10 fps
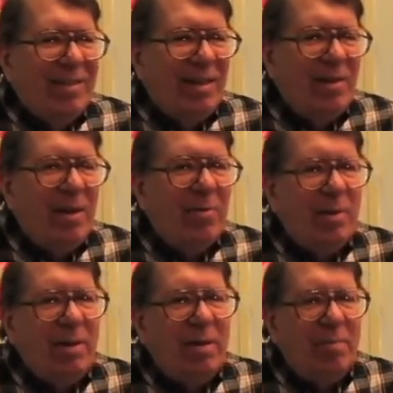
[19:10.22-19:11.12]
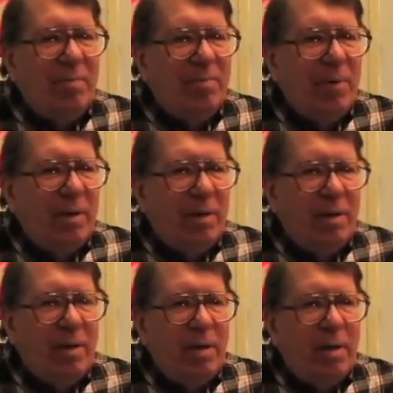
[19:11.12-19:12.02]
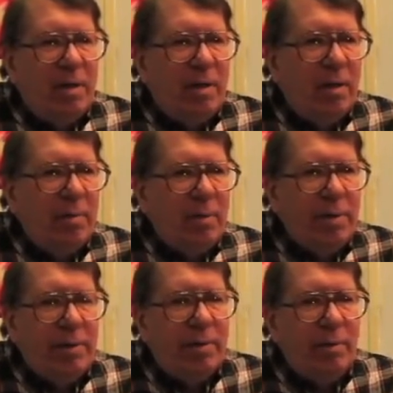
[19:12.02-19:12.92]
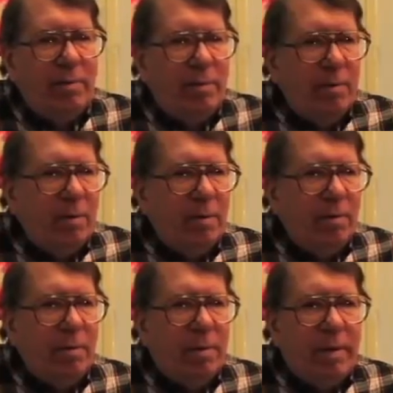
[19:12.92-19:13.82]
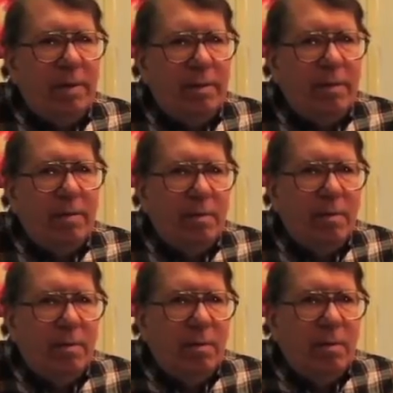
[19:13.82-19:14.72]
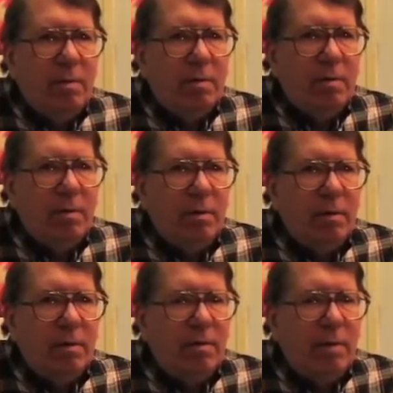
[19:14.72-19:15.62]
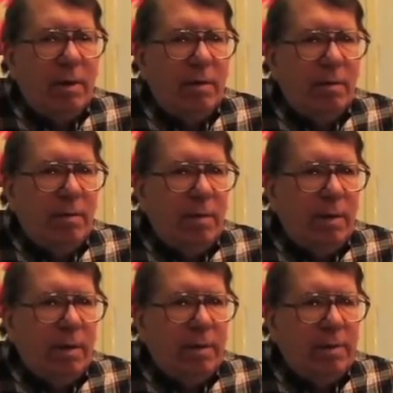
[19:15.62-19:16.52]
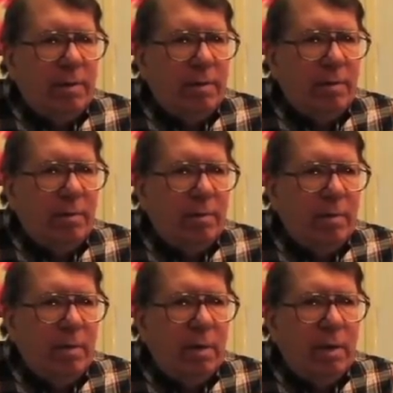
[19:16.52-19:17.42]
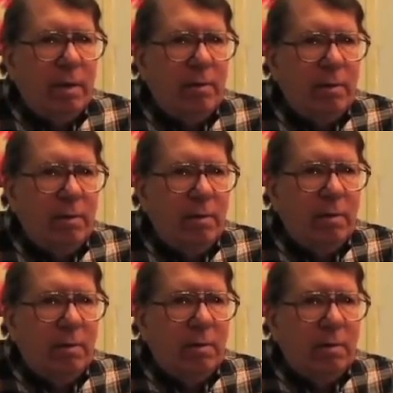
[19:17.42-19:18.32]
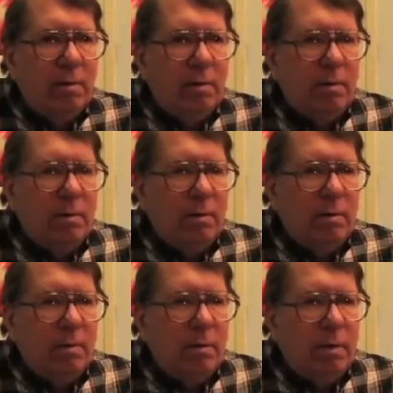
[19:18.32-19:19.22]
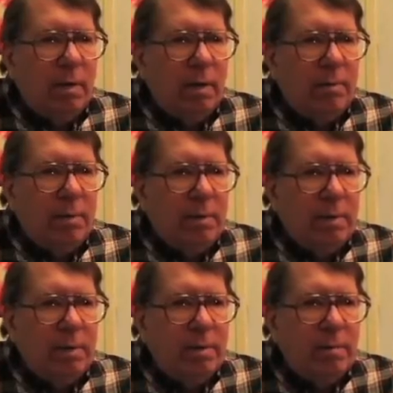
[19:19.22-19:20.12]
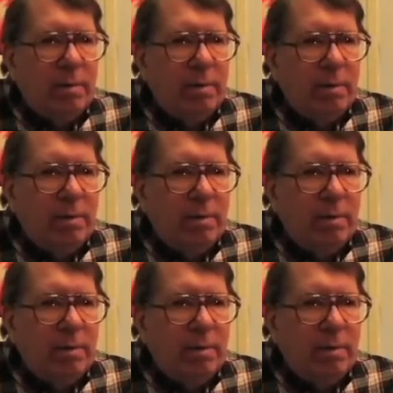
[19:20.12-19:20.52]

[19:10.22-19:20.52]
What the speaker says: I know I worked on a collaboration on crickets, trying to localize the clock and look at the optic system and so.